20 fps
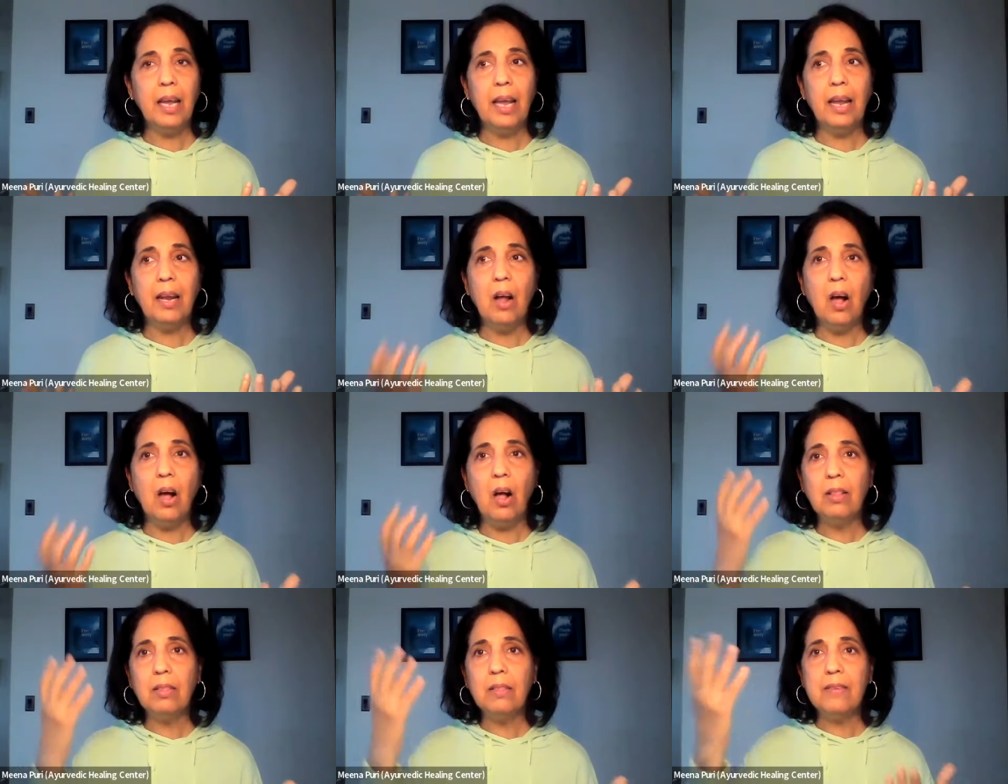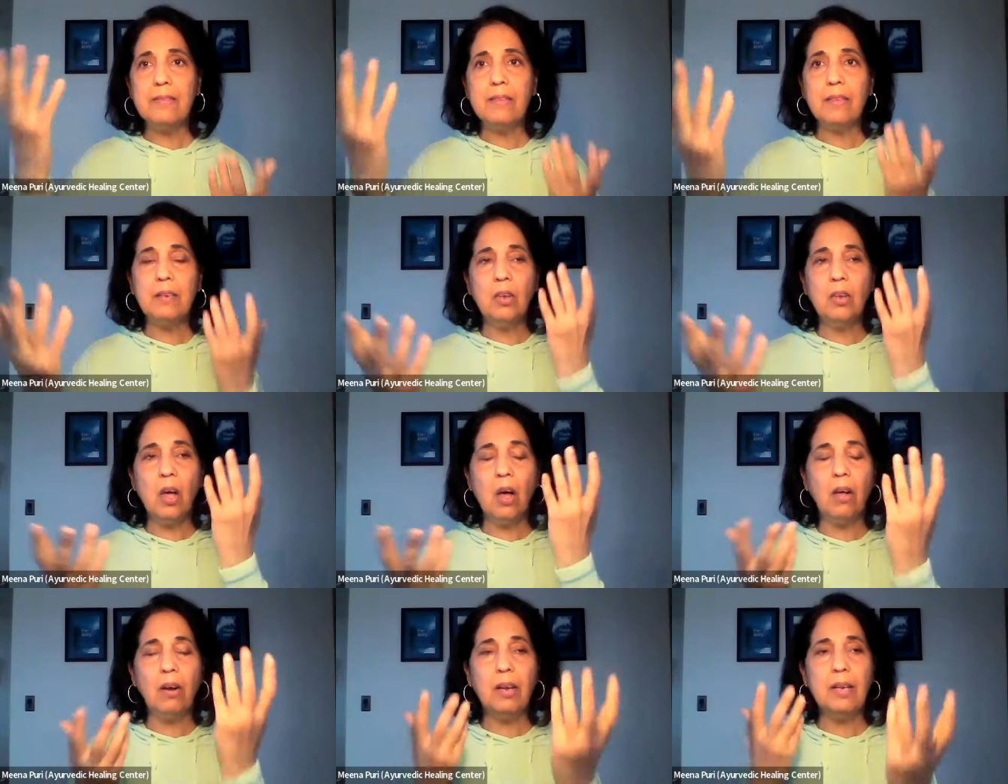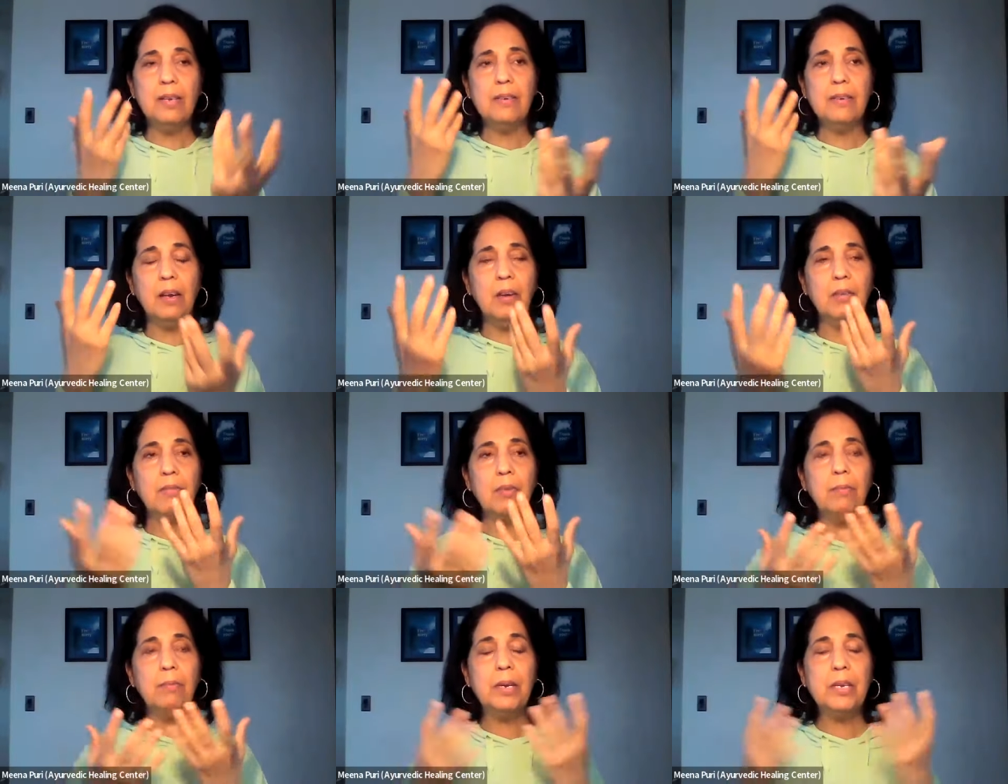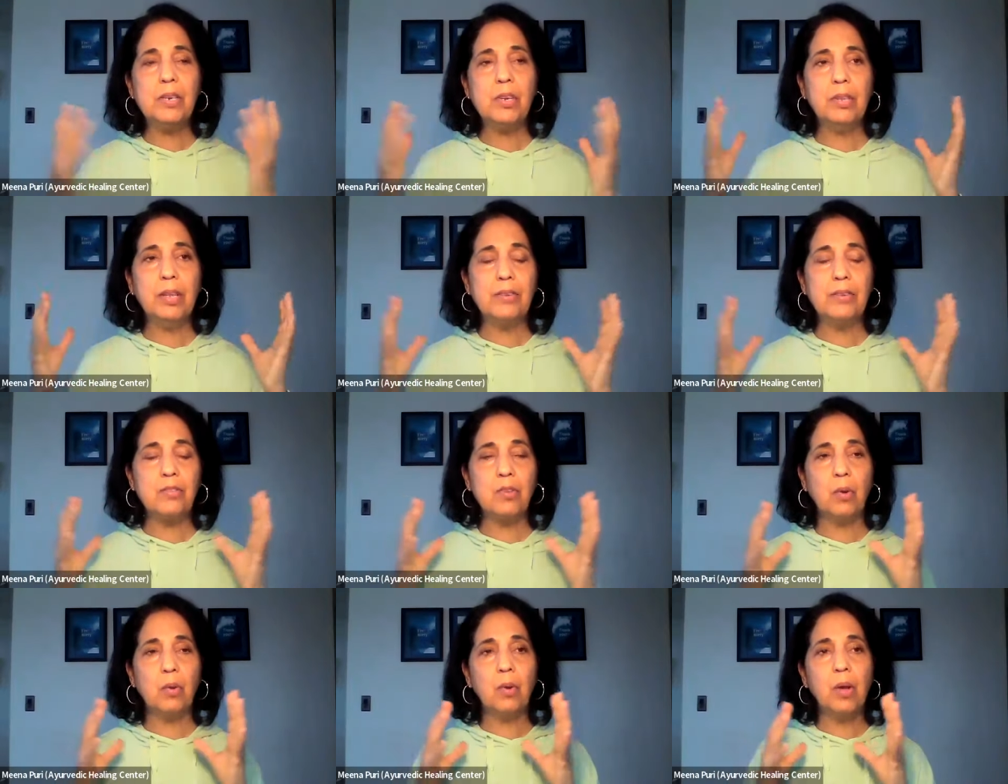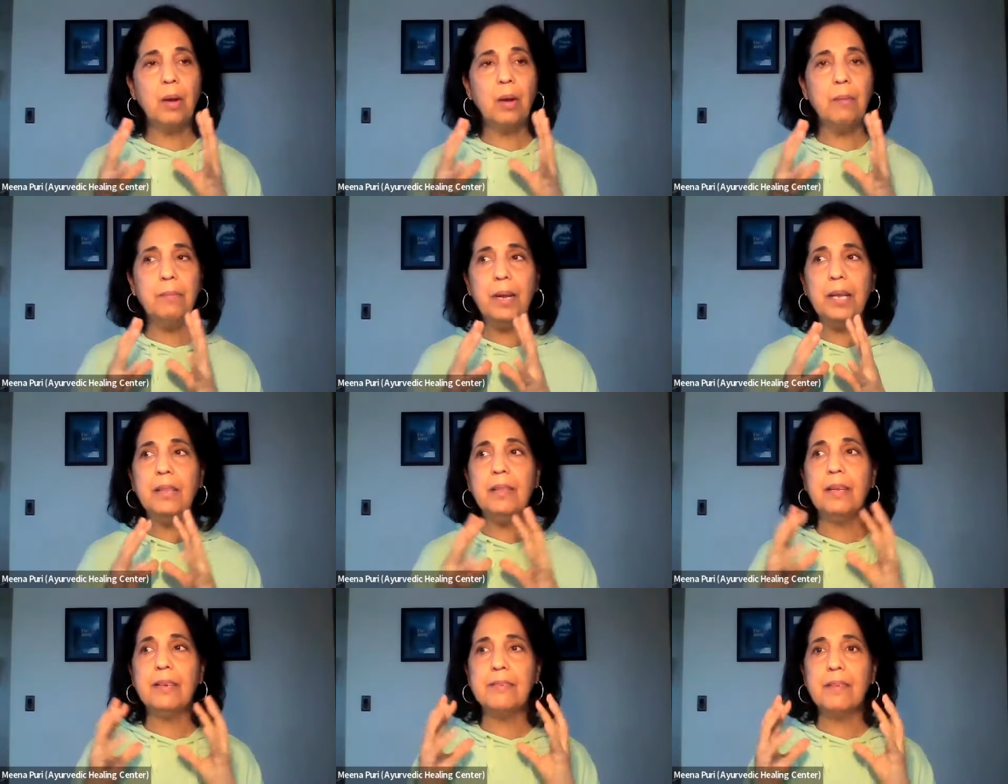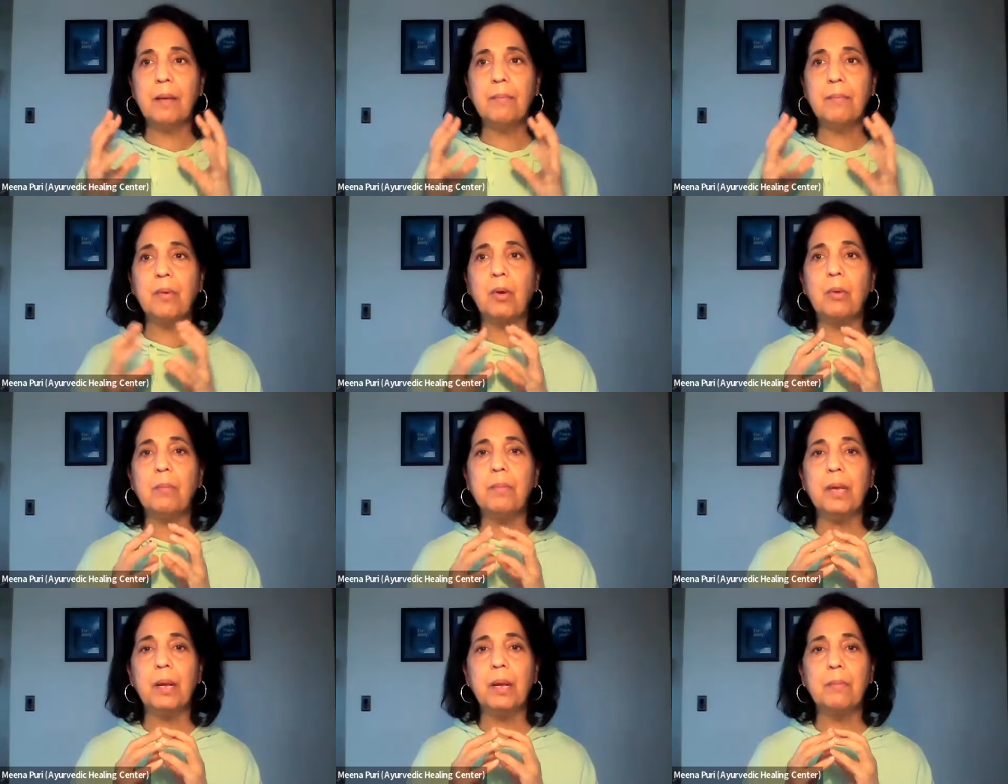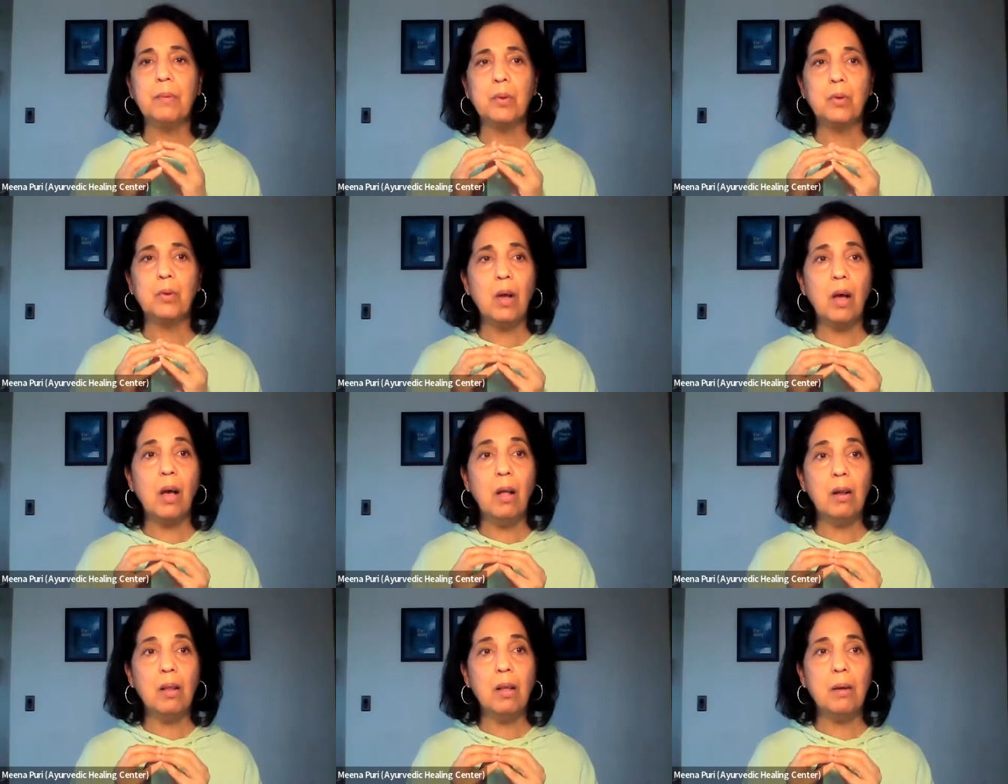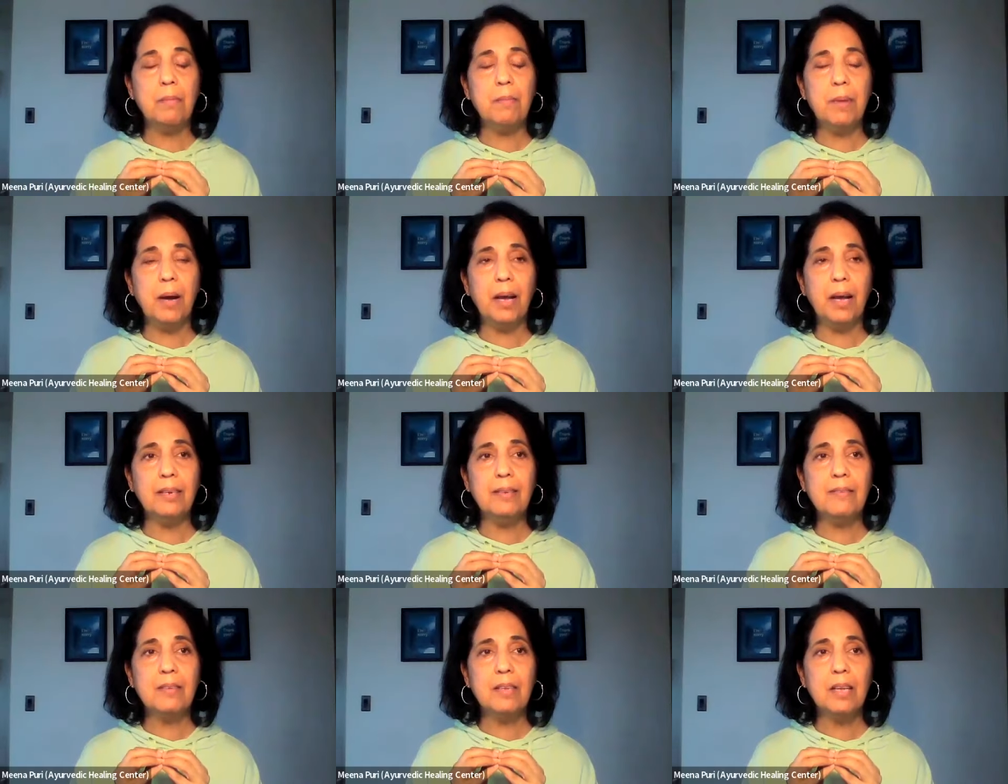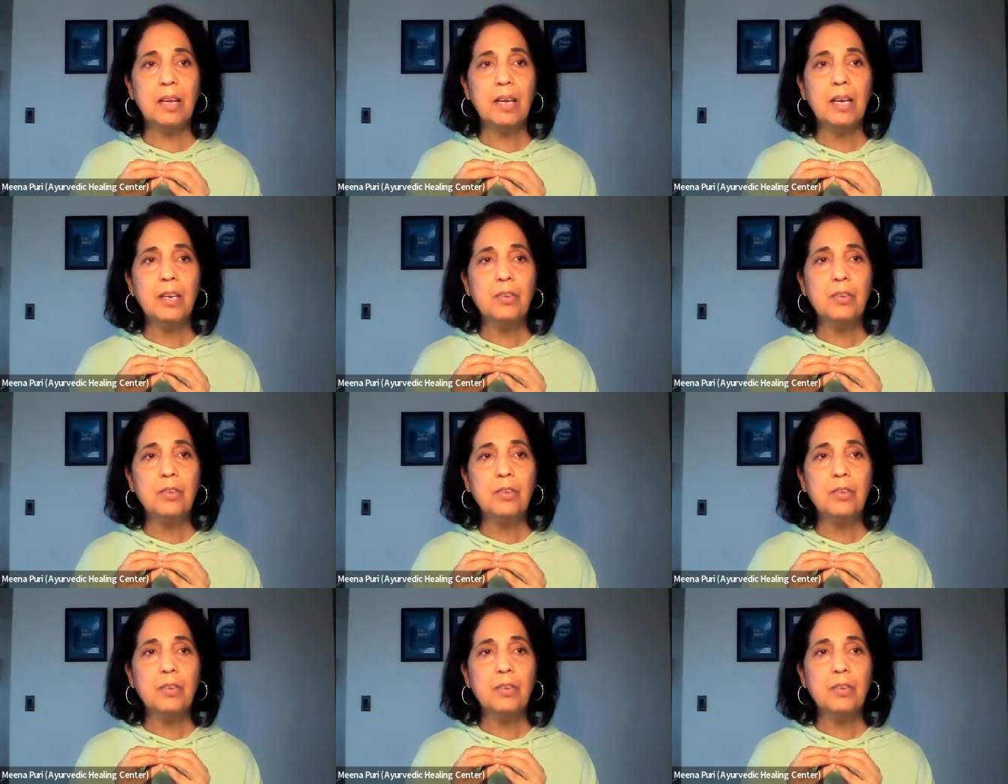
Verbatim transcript: And all this knowledge and information that's going to come in that I'm going to be able to alchemize.